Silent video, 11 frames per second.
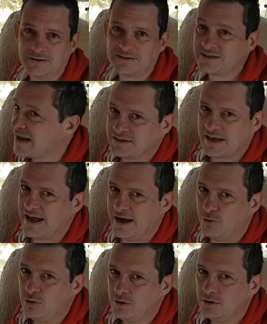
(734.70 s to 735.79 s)
Dead
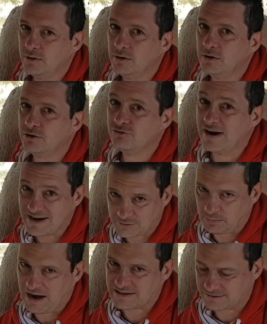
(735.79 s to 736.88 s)
cow rice
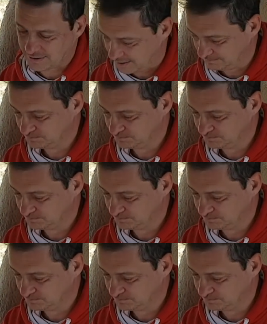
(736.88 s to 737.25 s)
pasta.